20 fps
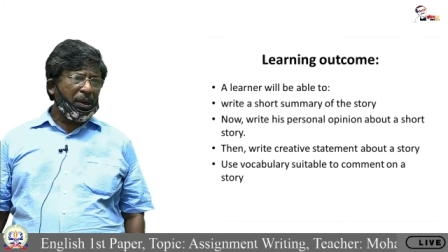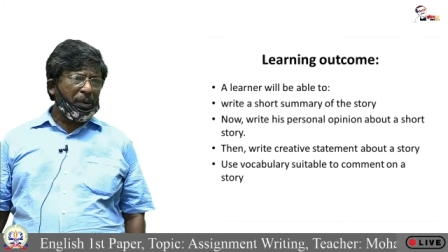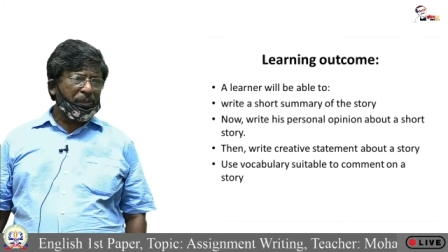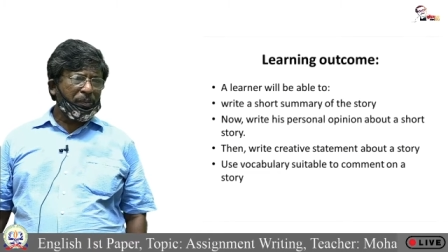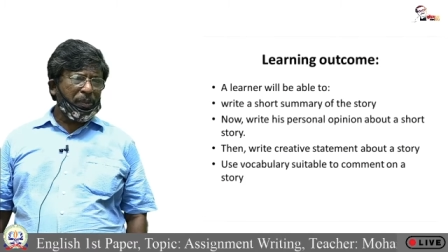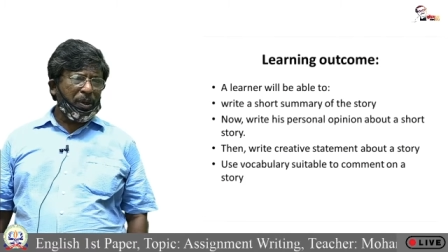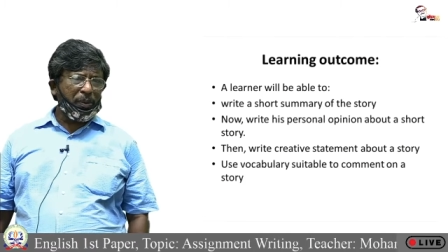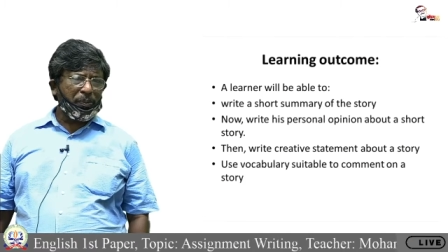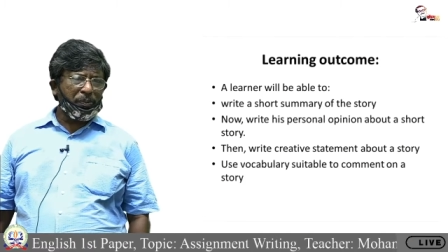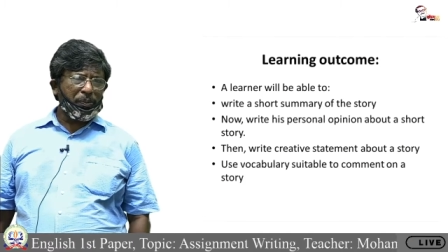
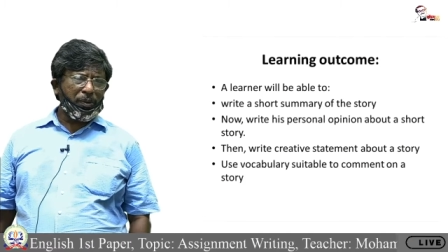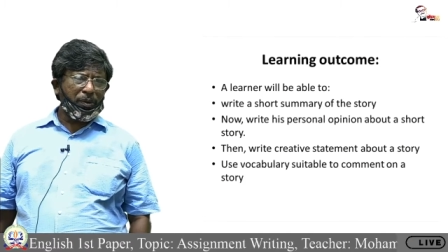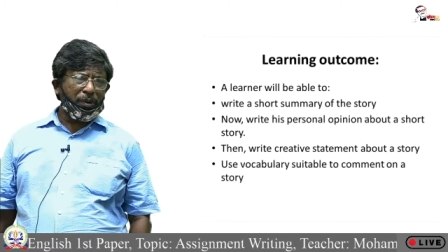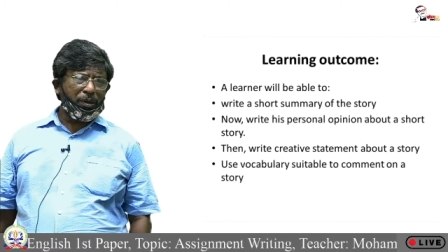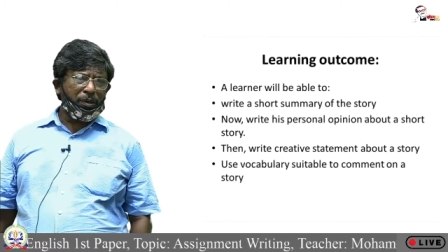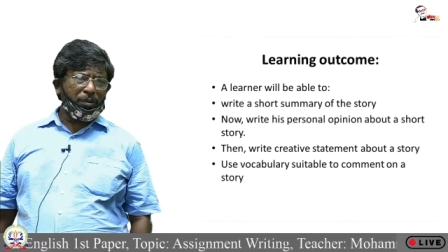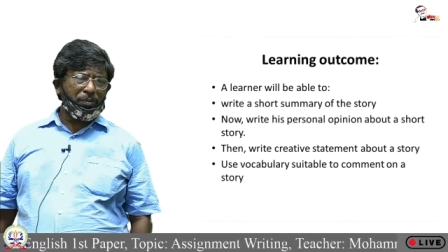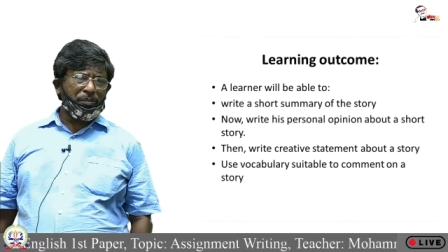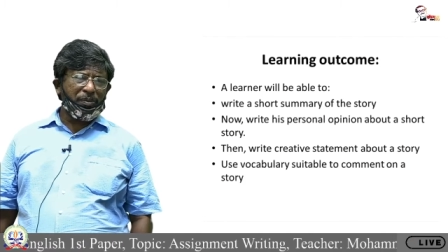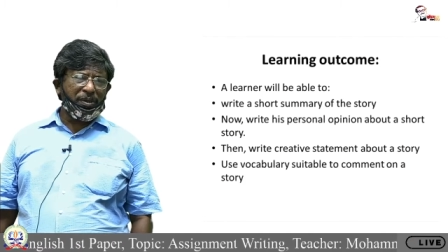people
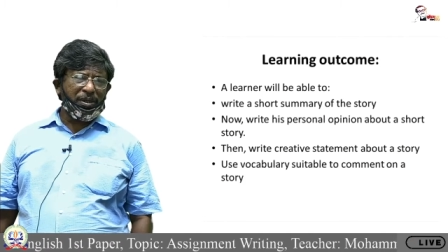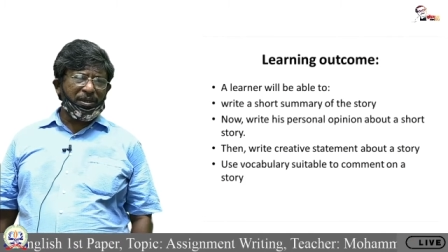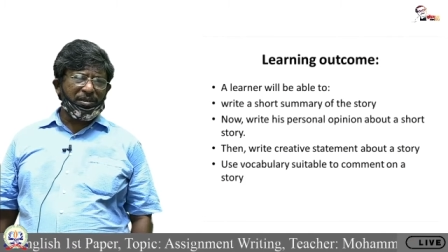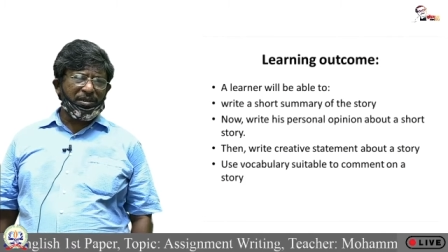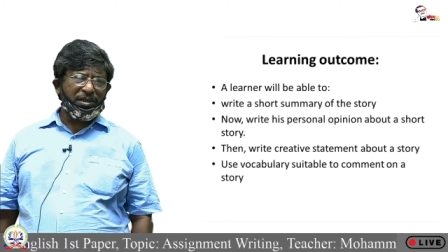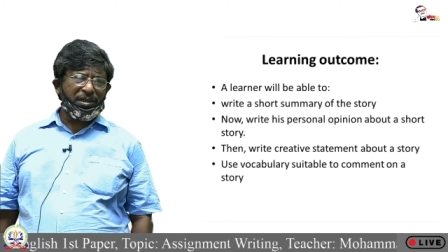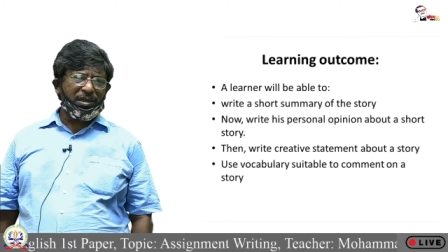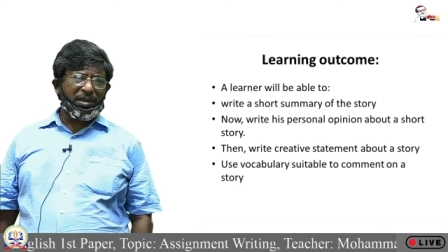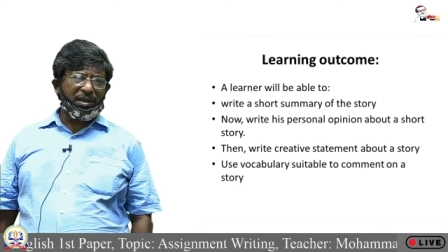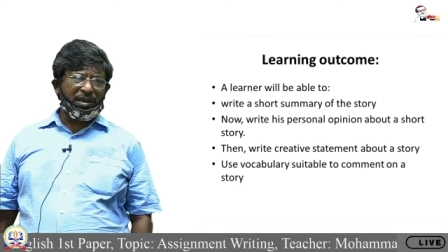
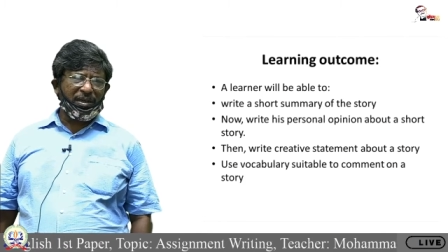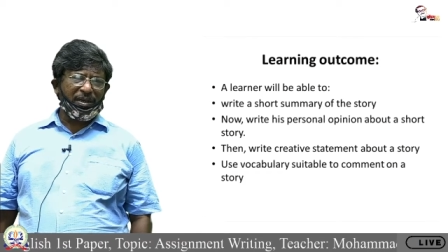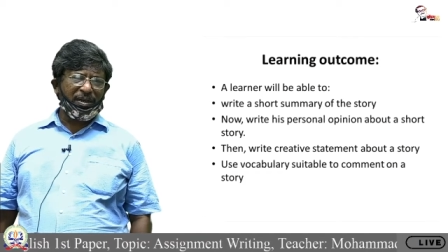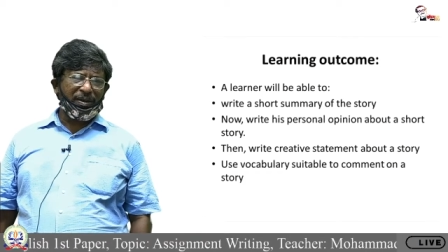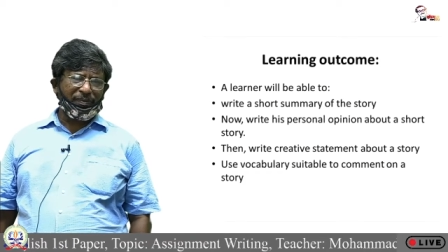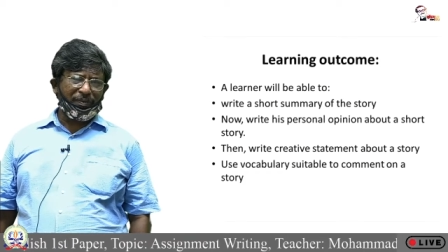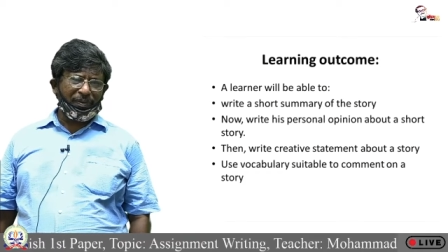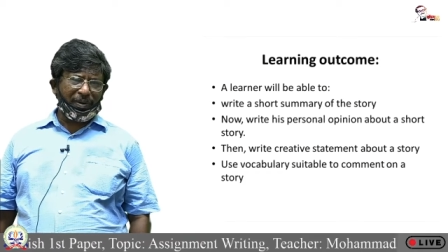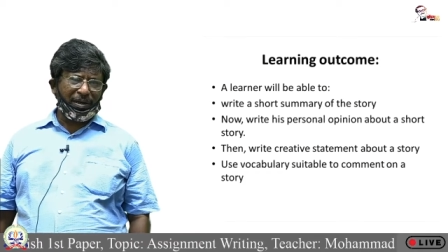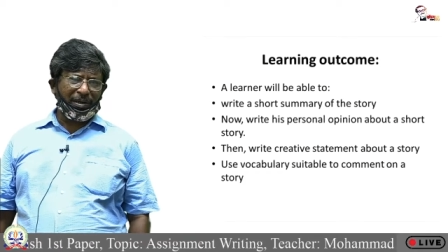busy in
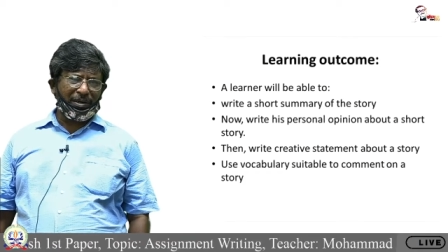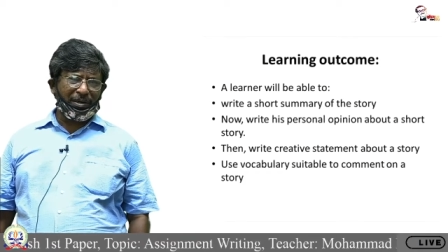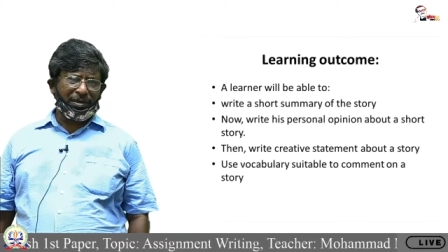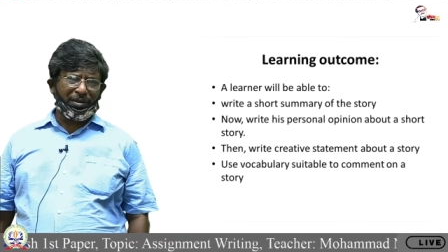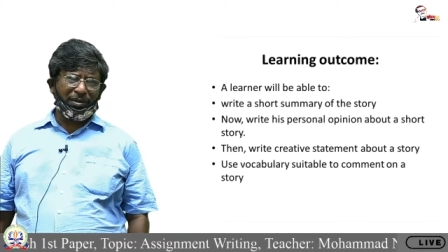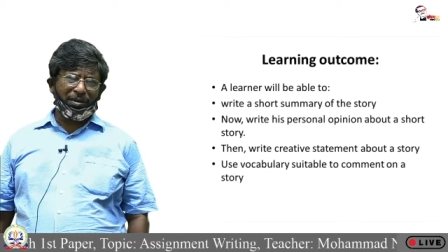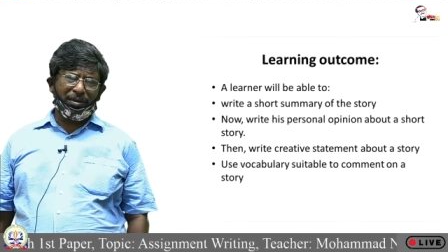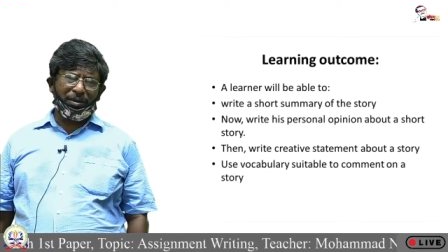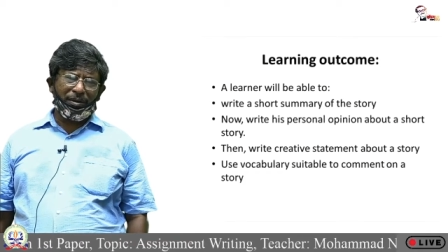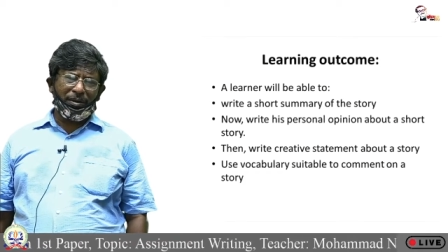different